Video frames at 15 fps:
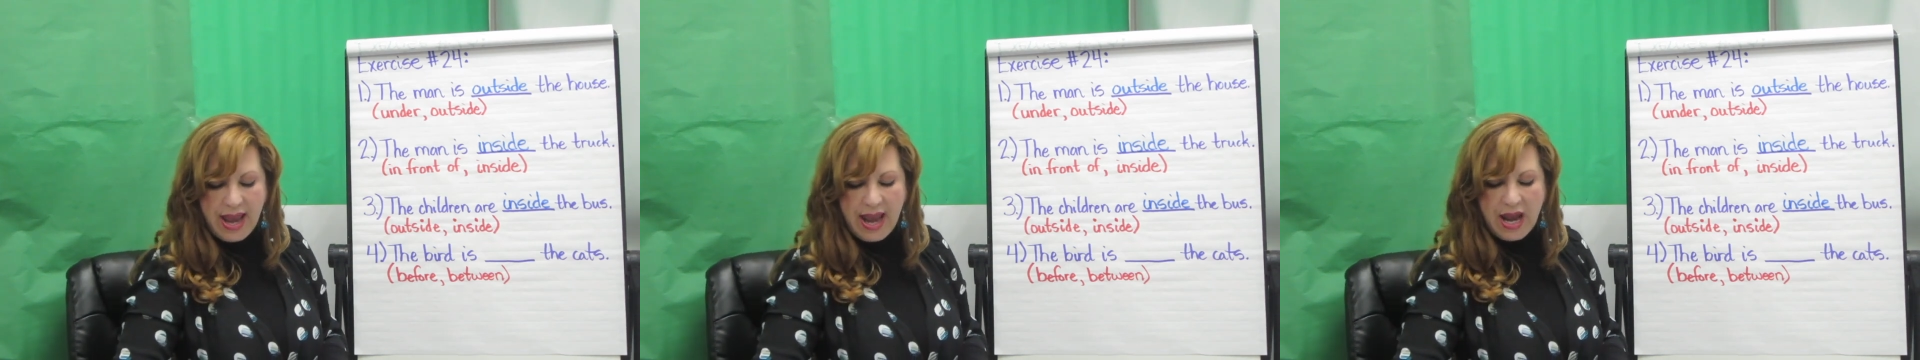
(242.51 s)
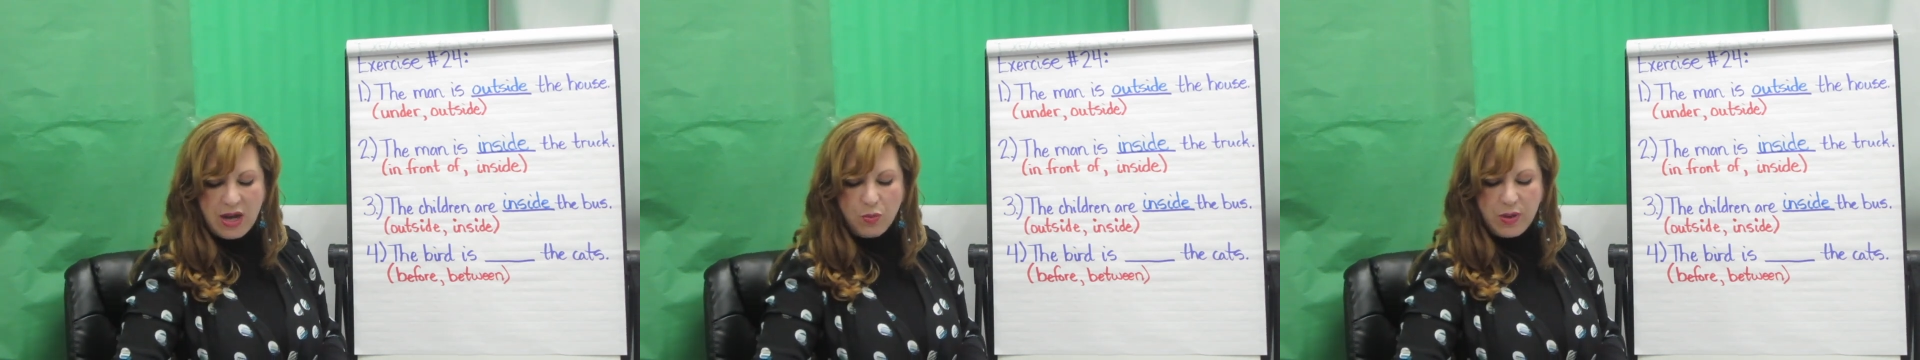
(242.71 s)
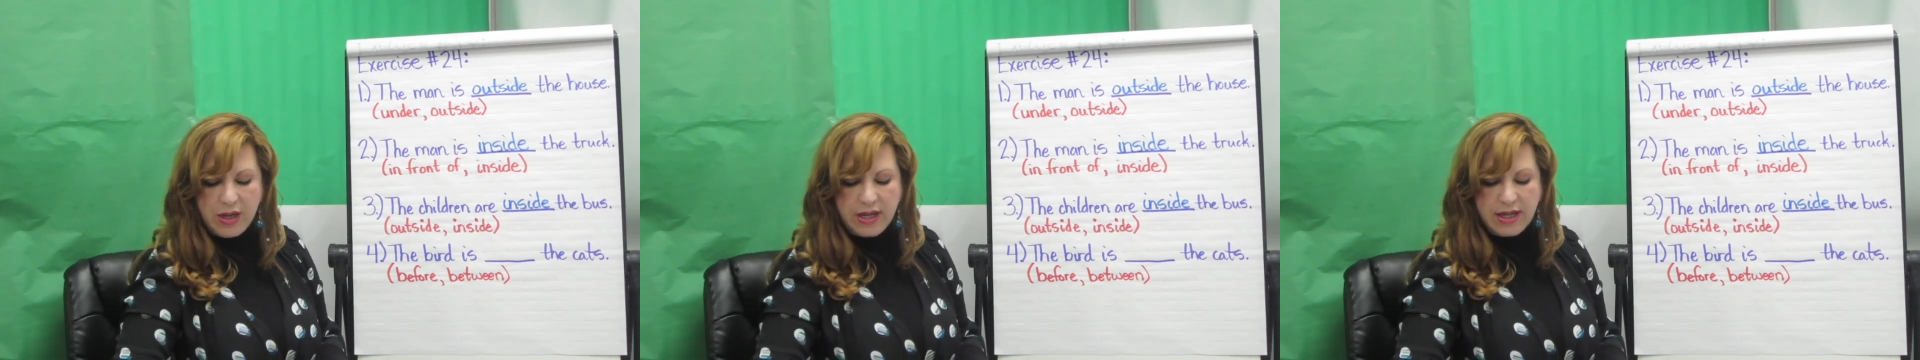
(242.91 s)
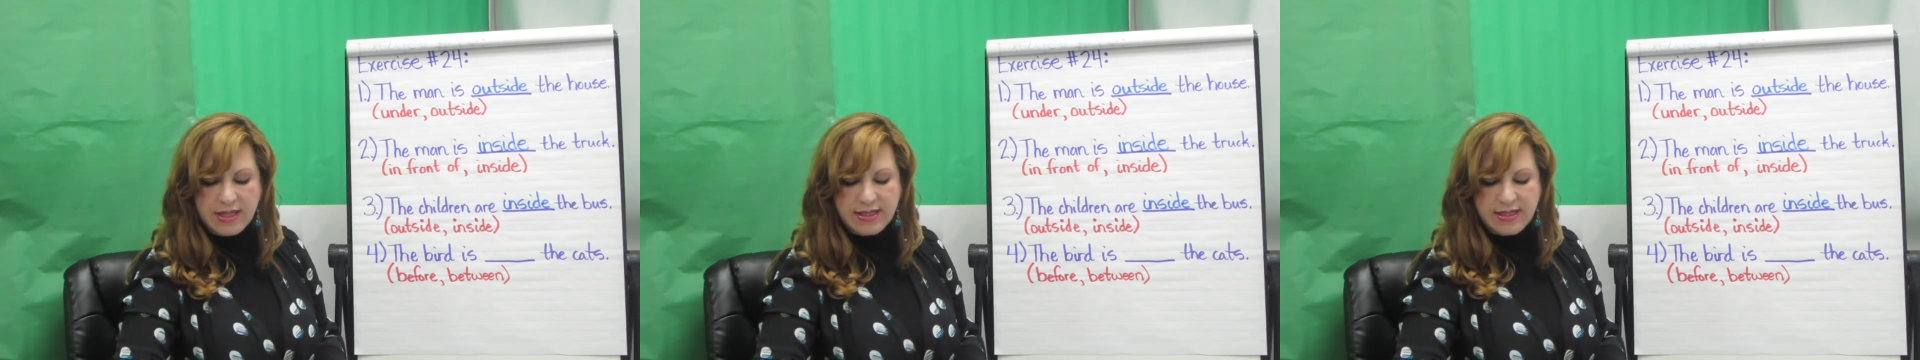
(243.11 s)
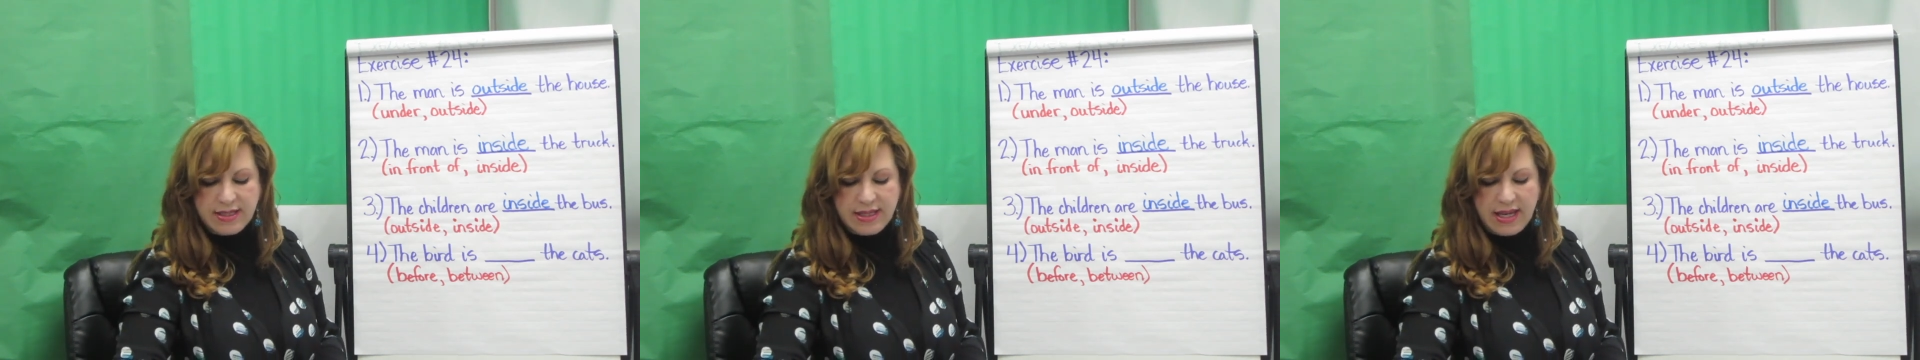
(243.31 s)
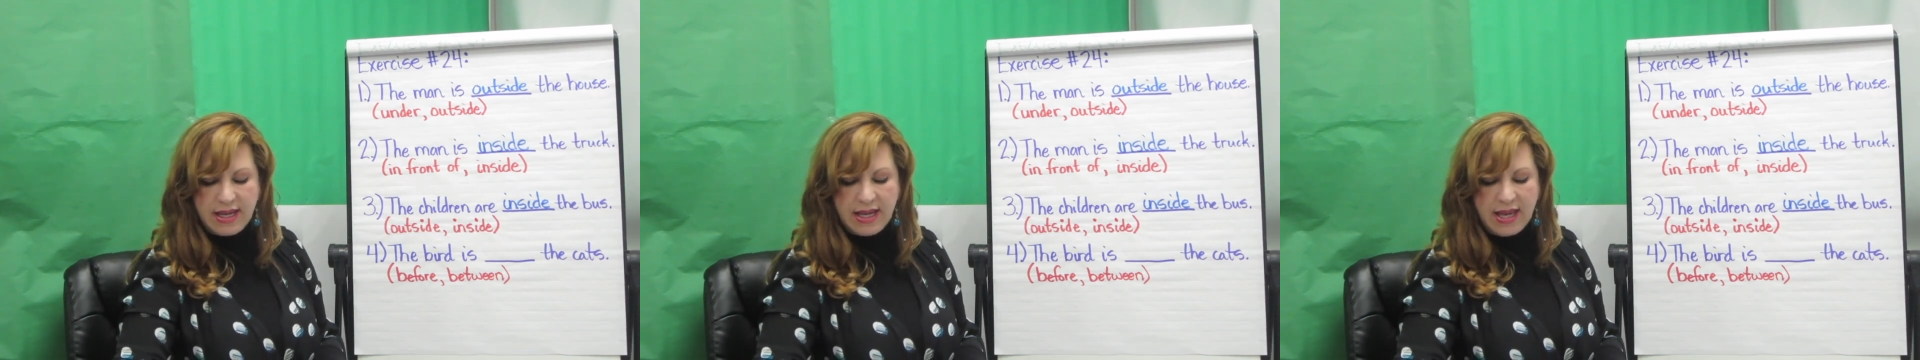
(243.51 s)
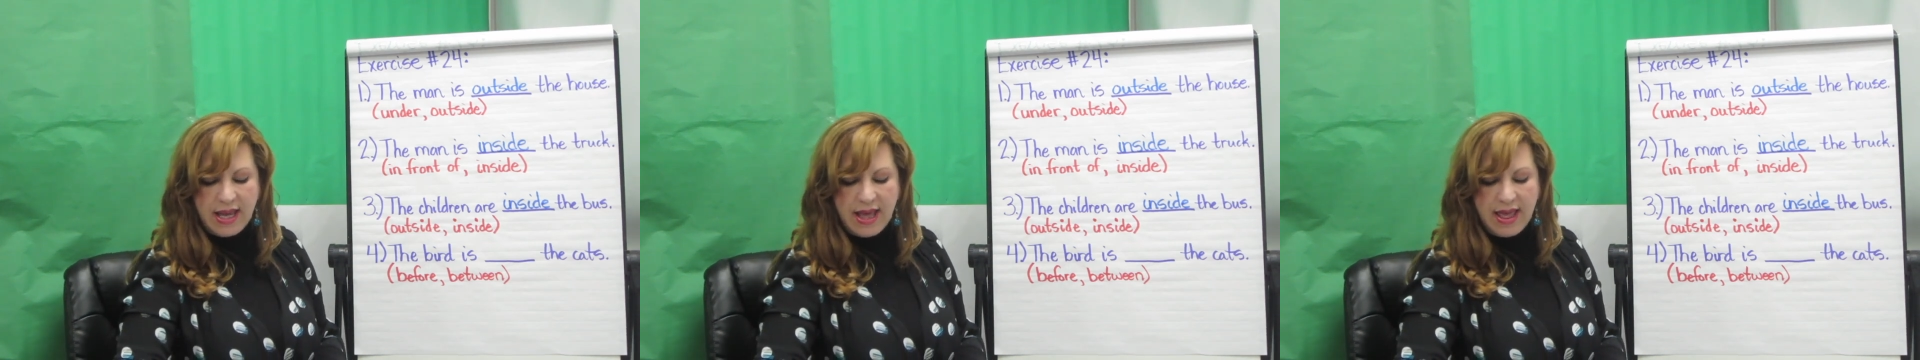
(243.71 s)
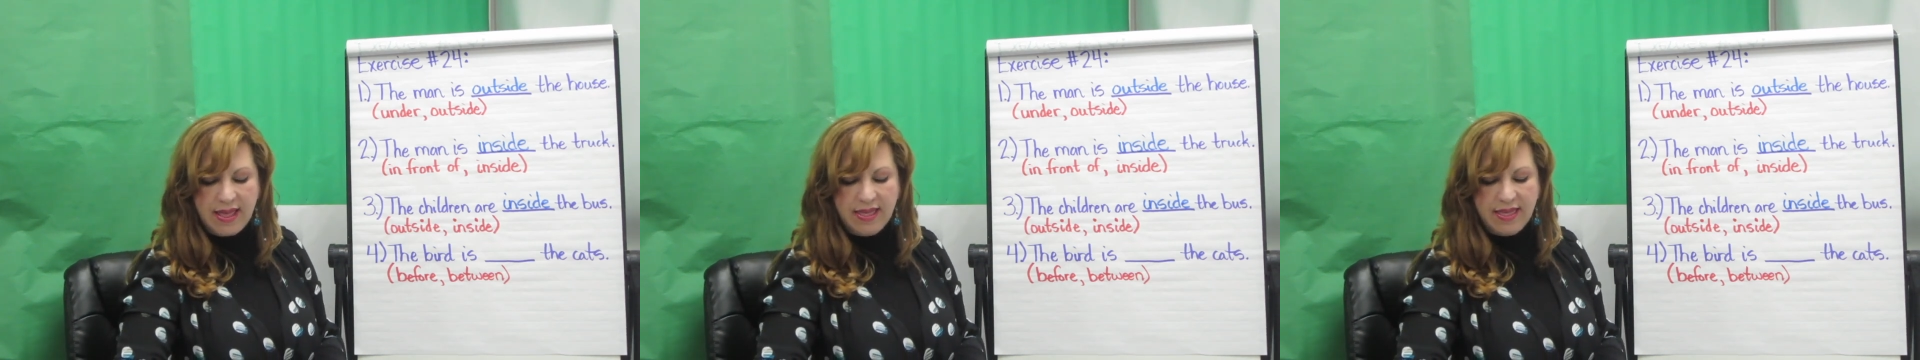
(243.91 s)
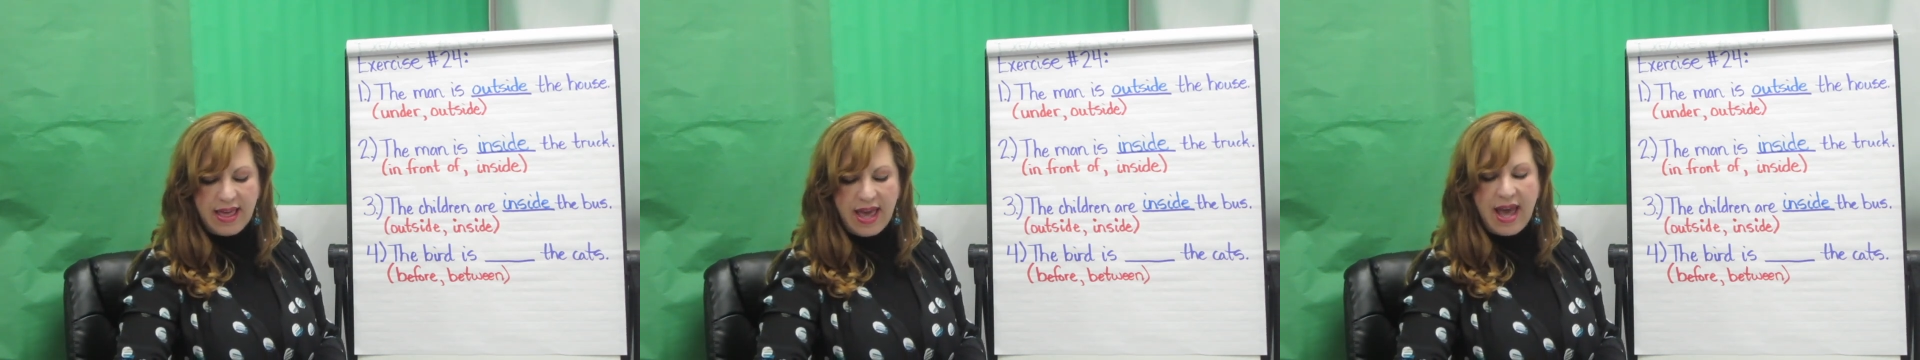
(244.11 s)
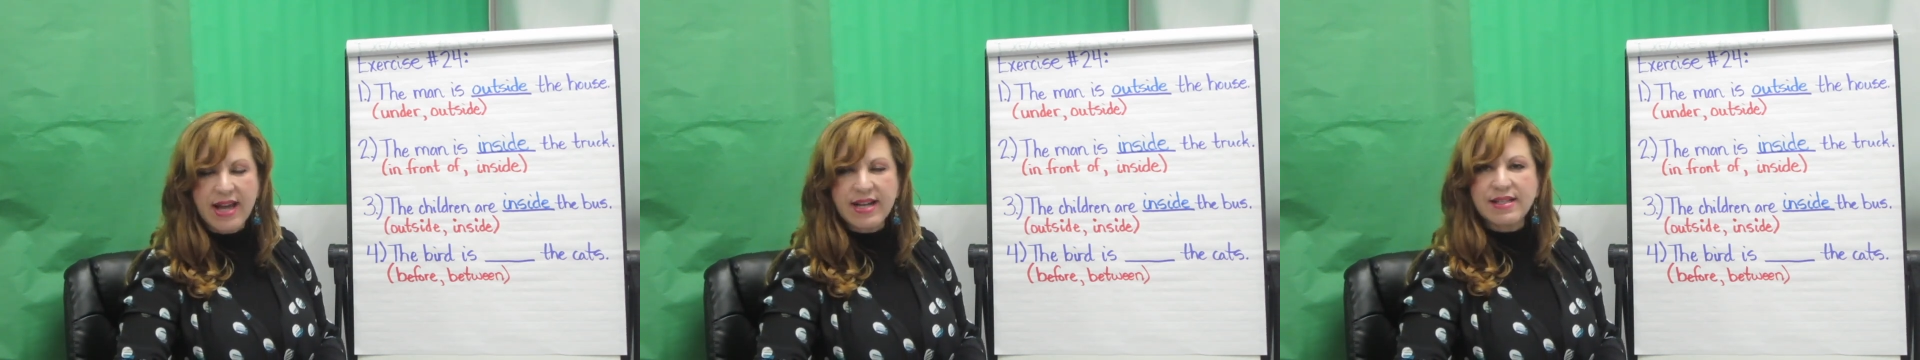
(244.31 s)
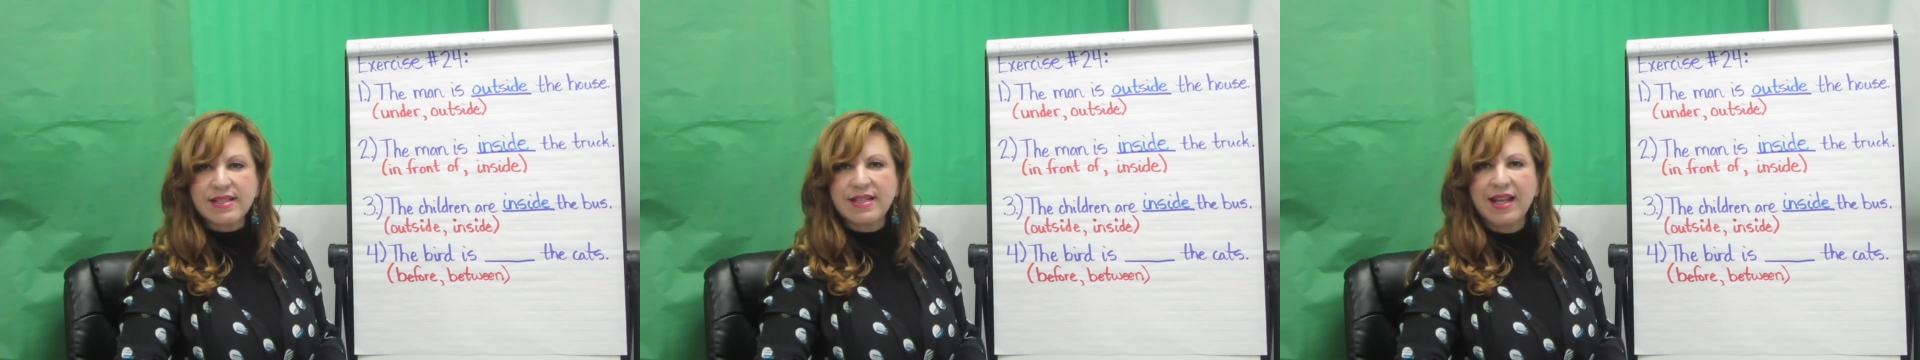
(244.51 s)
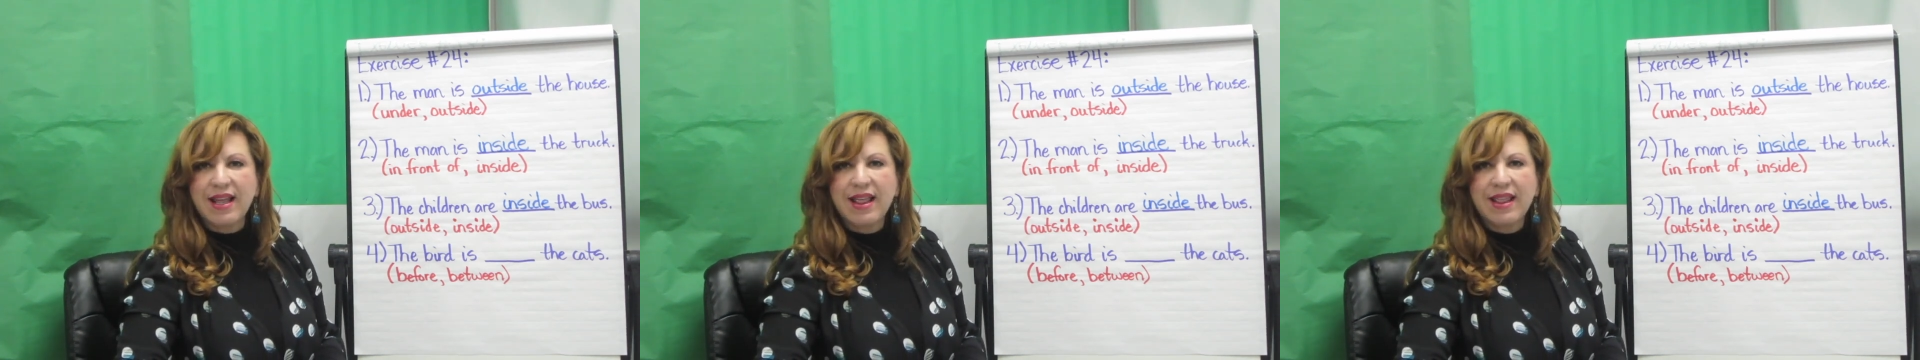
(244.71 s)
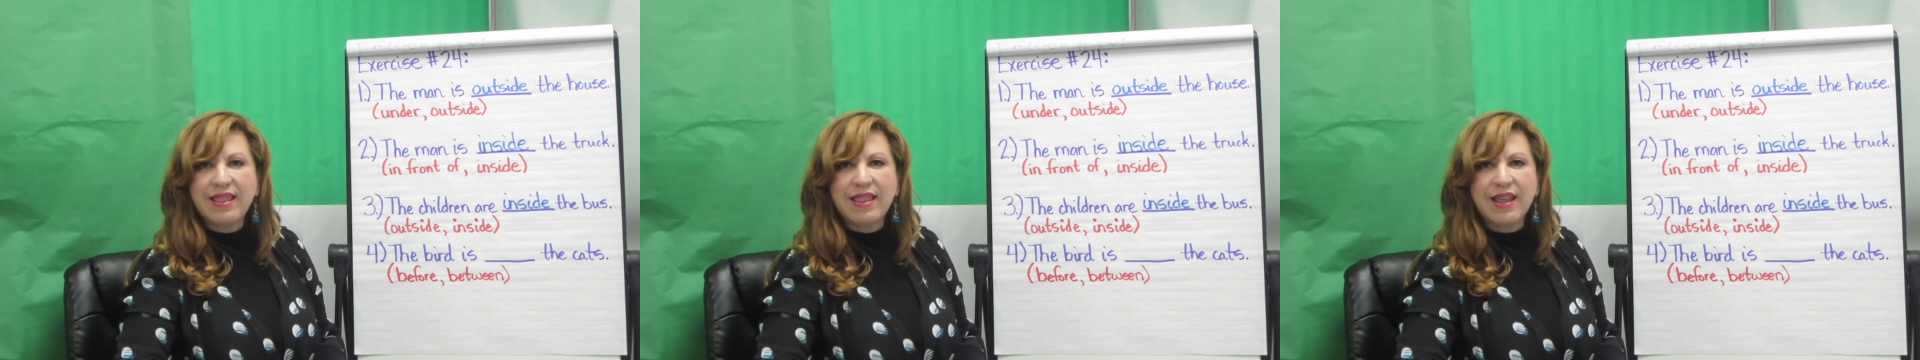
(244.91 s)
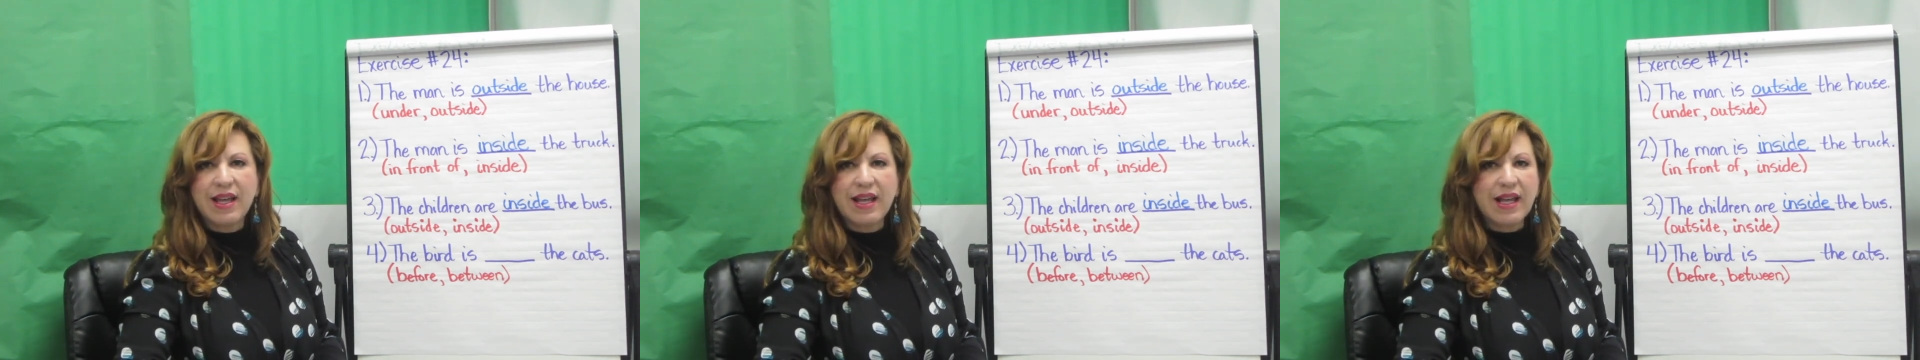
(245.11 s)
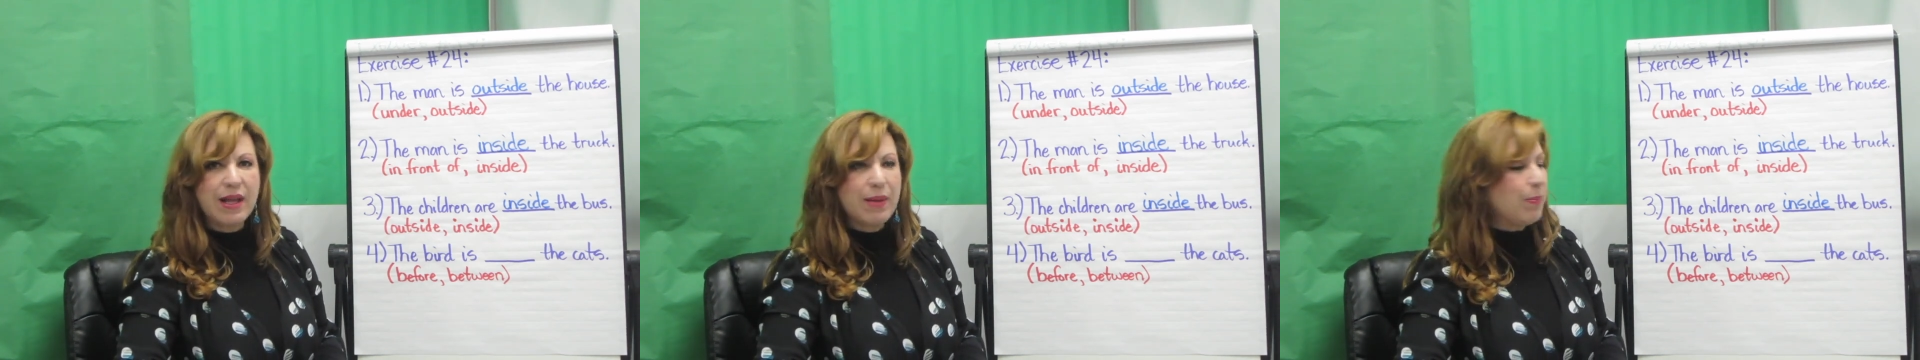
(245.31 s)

and we could see that the